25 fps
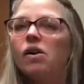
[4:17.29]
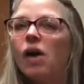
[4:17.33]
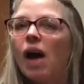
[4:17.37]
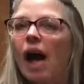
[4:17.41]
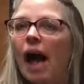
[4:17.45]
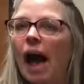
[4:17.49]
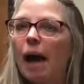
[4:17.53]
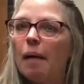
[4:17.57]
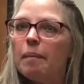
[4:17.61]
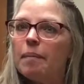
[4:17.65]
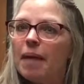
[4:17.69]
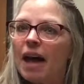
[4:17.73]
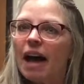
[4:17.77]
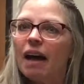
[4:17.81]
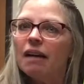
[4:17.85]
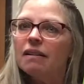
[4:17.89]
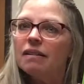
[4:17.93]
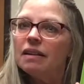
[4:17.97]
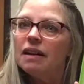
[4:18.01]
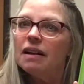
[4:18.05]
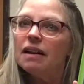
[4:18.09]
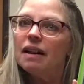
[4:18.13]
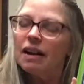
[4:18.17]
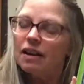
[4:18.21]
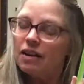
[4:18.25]
How about
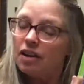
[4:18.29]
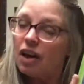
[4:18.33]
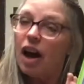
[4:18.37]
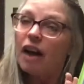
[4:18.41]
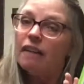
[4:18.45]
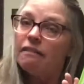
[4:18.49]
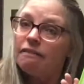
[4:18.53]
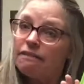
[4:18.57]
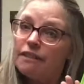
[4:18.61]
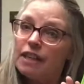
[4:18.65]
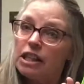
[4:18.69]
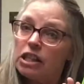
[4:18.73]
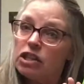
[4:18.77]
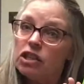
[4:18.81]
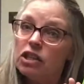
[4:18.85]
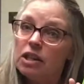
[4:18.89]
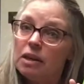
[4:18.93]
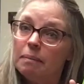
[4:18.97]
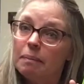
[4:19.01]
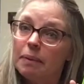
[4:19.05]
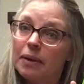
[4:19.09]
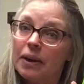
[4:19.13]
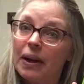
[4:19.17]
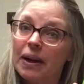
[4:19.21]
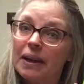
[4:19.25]
a nonfiction
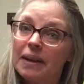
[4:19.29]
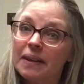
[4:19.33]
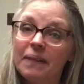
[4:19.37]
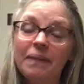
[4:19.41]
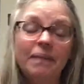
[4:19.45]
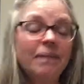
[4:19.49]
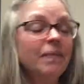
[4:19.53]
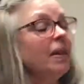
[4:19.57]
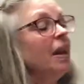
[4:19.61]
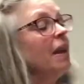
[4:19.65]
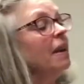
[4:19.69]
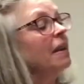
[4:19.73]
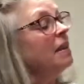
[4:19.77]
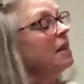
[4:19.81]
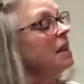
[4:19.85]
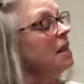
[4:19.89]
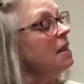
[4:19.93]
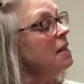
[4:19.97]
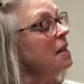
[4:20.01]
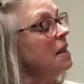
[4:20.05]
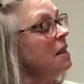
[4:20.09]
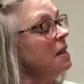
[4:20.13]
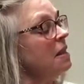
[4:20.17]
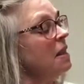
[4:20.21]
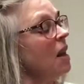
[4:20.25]
book?
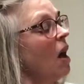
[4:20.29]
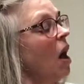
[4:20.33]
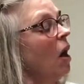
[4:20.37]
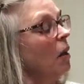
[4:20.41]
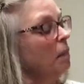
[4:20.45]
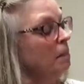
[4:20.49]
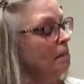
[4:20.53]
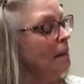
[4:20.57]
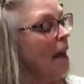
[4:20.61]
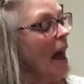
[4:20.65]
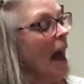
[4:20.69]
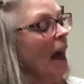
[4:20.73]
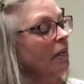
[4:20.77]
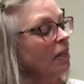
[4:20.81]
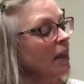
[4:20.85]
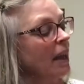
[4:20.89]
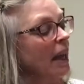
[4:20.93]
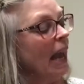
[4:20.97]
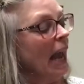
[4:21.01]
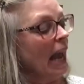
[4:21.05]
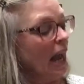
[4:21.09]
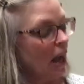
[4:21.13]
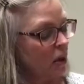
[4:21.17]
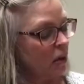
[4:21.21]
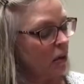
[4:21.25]
This is called Math
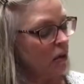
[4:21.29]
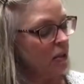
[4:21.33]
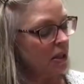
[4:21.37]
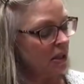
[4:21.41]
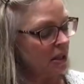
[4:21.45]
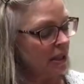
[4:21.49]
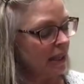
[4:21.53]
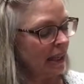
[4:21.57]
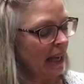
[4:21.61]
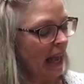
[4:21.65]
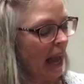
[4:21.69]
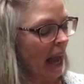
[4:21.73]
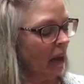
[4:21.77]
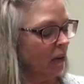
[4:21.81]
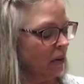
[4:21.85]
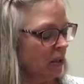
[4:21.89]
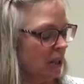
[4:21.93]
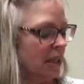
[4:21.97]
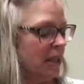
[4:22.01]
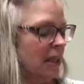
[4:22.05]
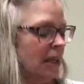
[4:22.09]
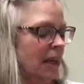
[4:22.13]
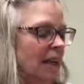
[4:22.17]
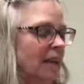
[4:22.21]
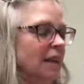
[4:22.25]
Counts,
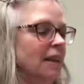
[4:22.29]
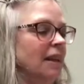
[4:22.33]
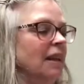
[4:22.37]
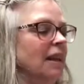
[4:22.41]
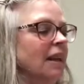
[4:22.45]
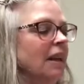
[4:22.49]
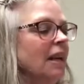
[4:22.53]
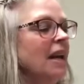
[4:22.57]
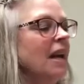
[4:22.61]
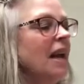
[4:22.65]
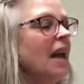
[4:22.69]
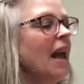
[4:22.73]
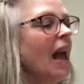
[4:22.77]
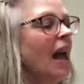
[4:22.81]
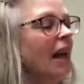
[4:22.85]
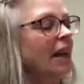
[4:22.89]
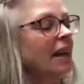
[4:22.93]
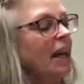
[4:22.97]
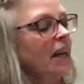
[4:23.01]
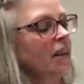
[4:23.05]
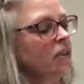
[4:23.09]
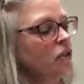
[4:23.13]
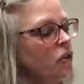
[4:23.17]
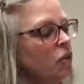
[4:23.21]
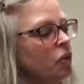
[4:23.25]
Counting. And
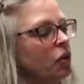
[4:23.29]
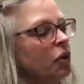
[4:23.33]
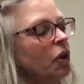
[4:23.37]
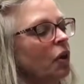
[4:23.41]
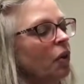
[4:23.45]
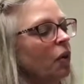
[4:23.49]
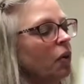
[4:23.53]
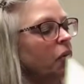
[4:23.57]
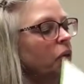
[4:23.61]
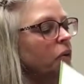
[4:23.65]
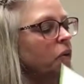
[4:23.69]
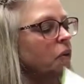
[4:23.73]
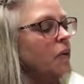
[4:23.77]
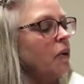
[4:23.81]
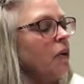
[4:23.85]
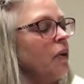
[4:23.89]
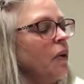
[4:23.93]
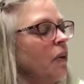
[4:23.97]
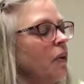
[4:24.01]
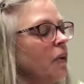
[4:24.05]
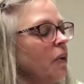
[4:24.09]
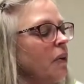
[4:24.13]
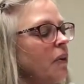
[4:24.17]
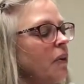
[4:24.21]
as you go through,